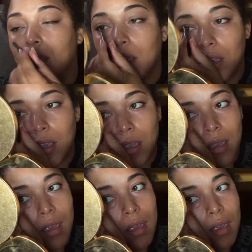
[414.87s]

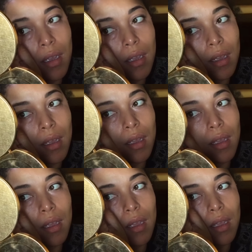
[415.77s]

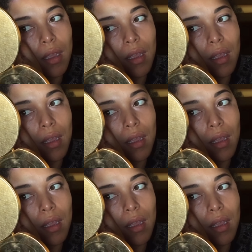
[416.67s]
No one is speaking in this clip.